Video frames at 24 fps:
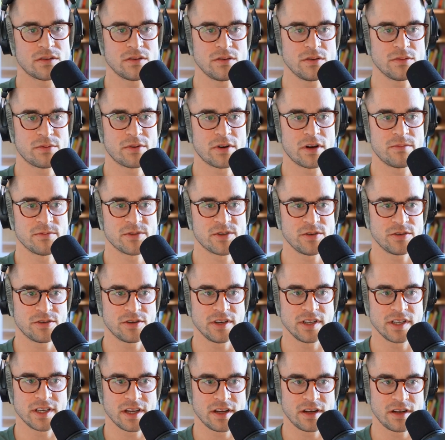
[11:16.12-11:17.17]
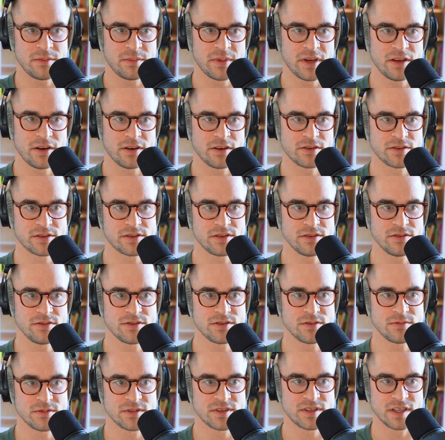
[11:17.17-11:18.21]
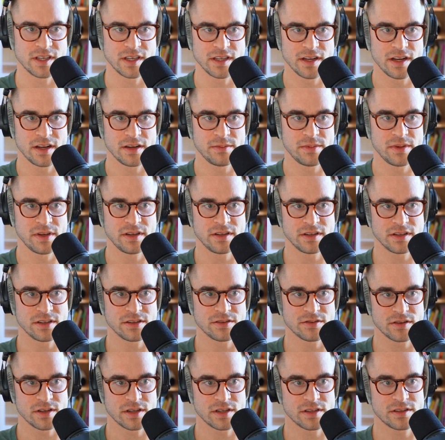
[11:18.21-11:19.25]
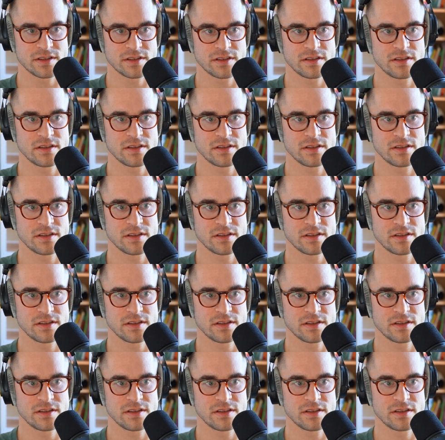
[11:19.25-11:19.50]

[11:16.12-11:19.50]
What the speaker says: your problem is you couldn't get out of bed, and her solution was to get out of bed and get dressed.